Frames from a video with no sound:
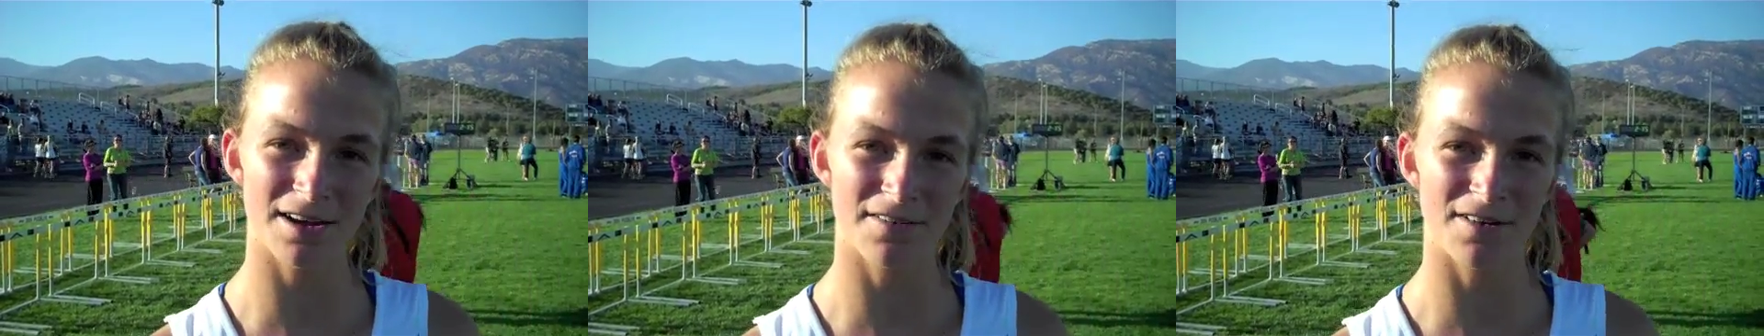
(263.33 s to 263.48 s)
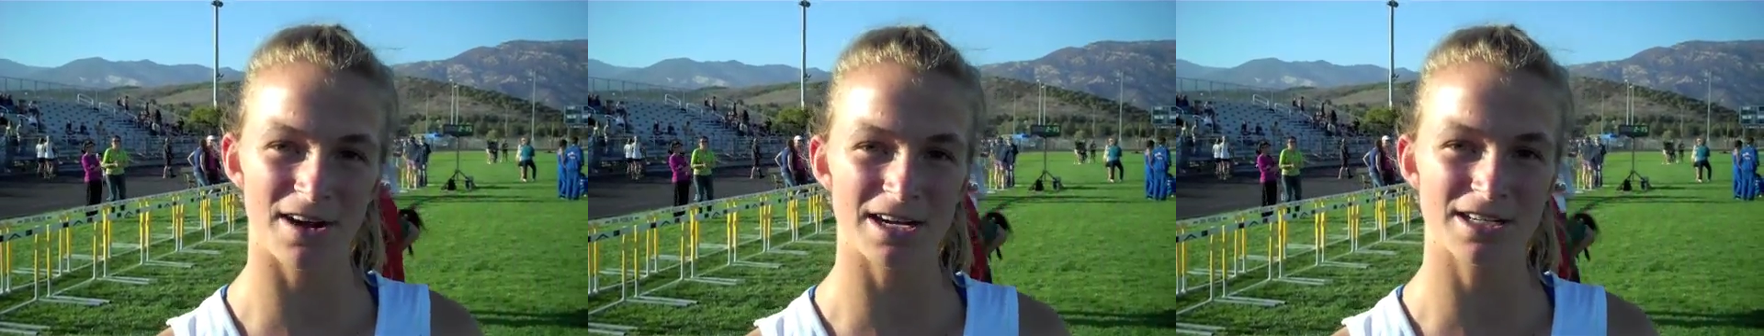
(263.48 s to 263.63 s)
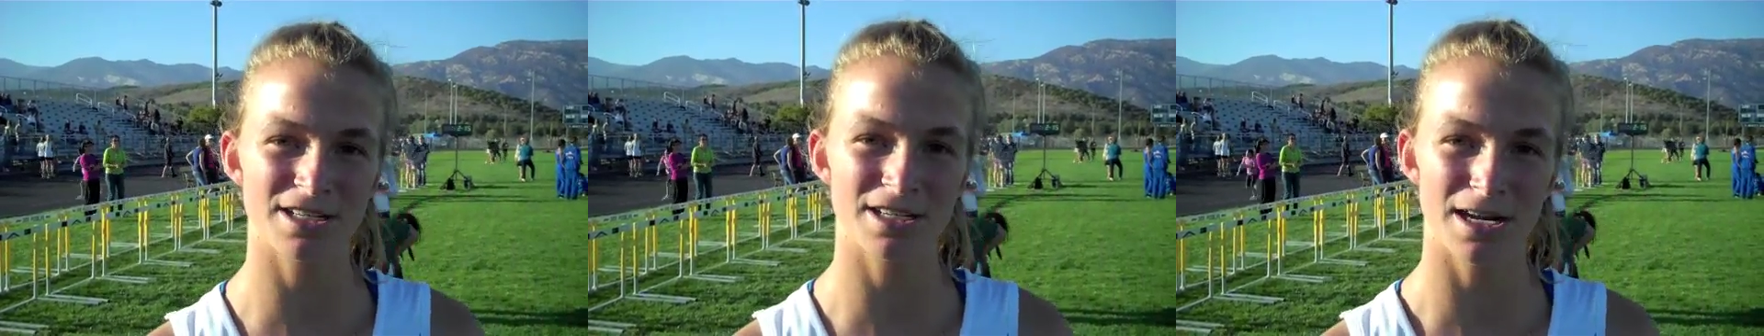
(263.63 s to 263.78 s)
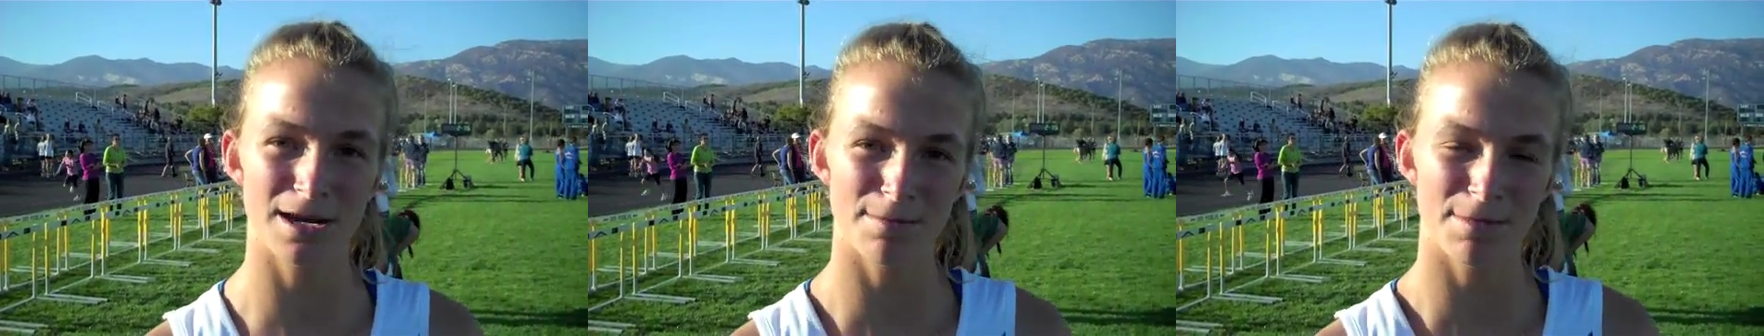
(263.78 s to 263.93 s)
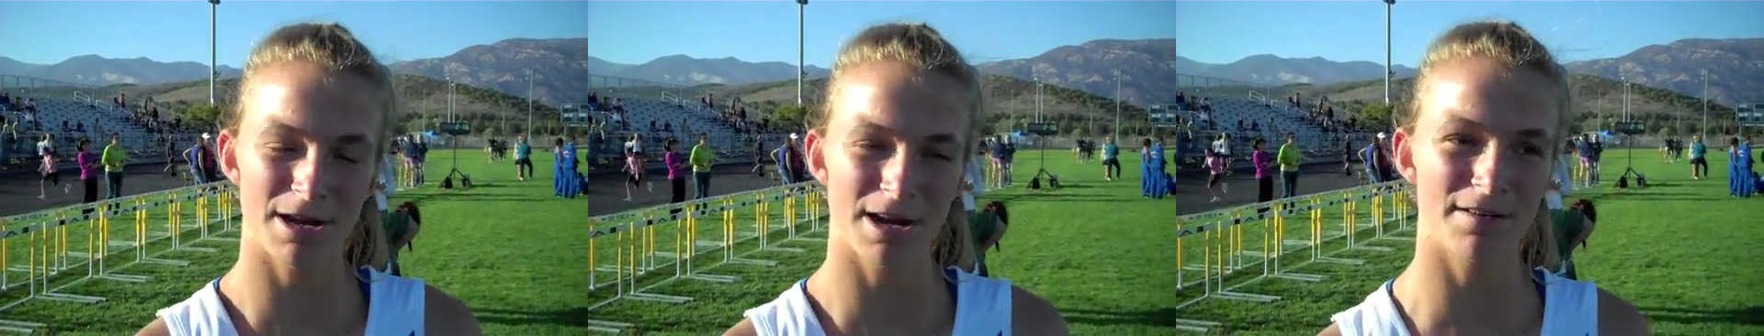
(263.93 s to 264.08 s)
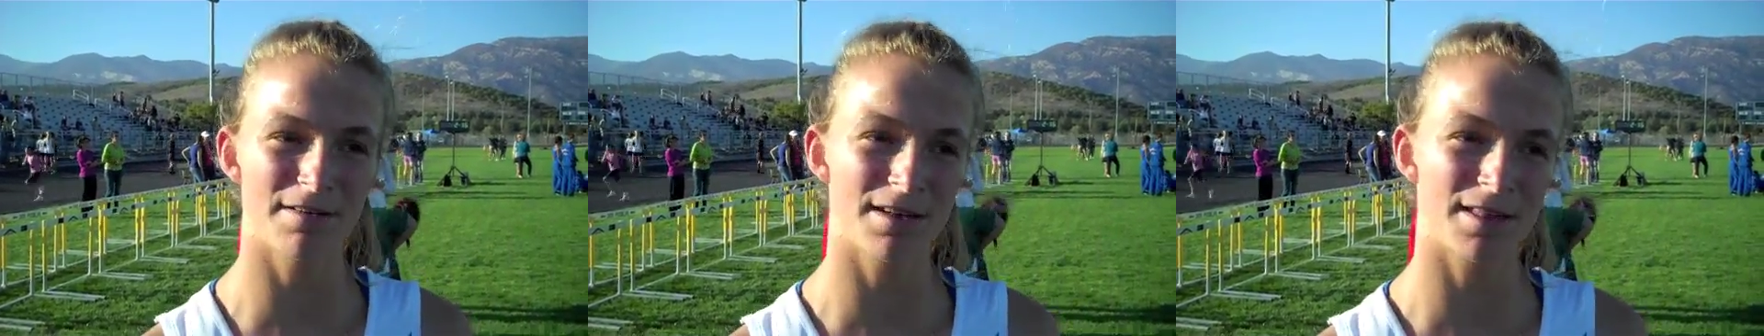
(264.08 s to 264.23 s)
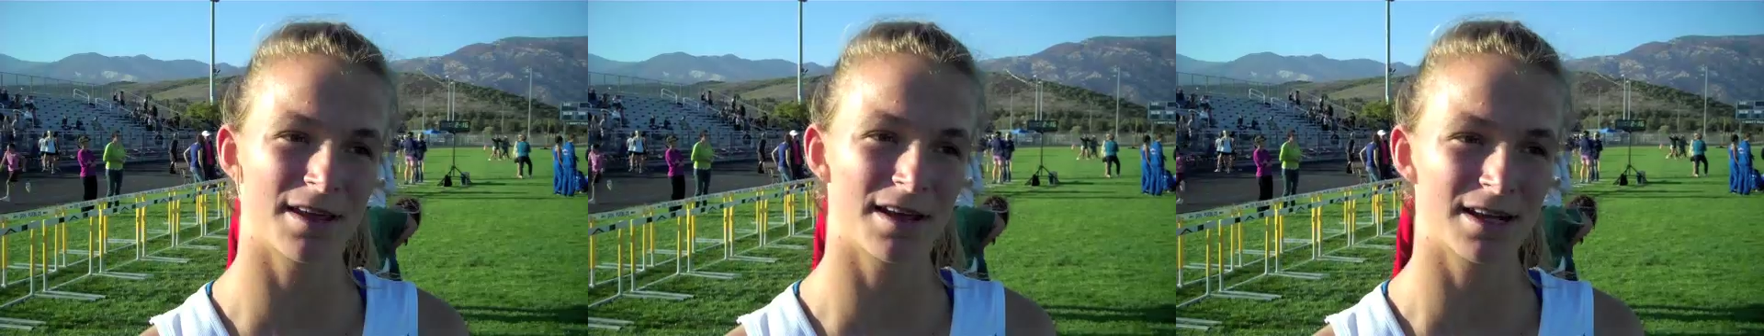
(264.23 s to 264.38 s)
freshen up and
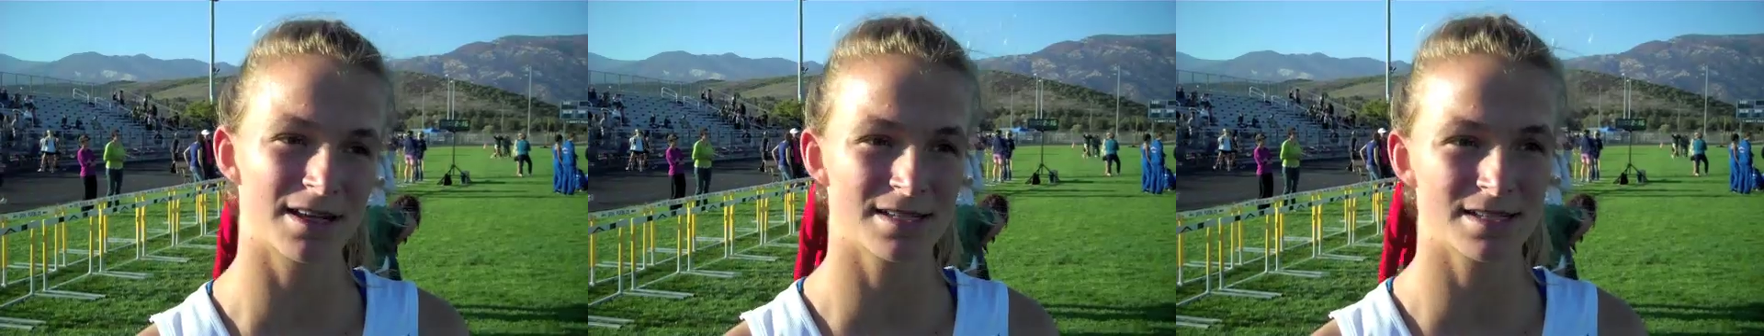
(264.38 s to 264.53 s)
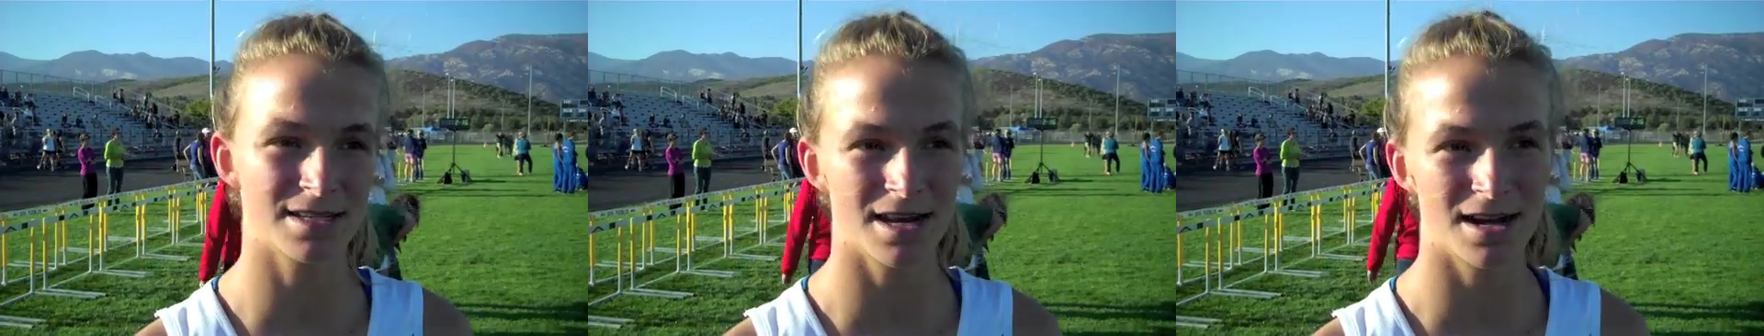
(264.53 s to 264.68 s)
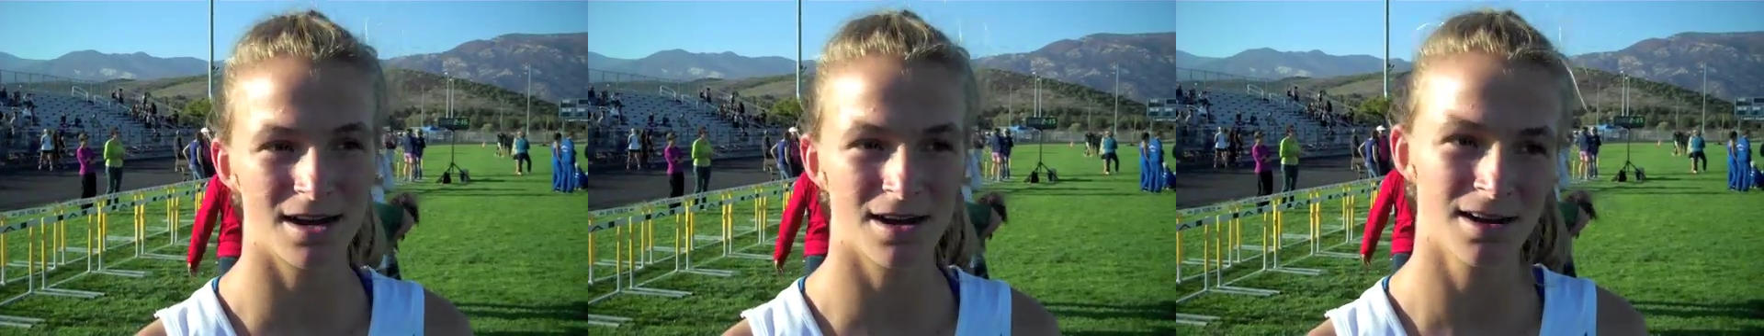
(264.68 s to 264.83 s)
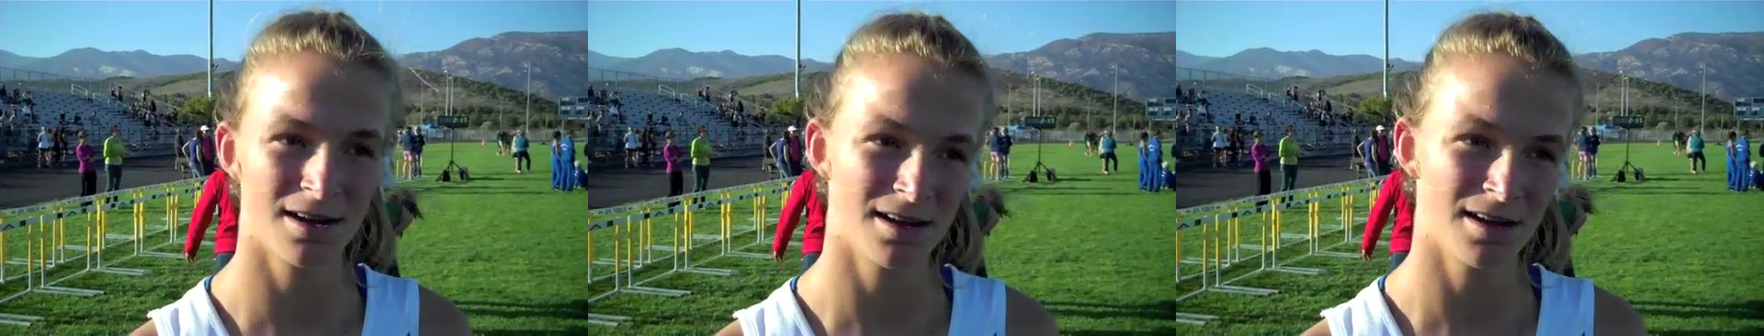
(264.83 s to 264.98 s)
everything. So.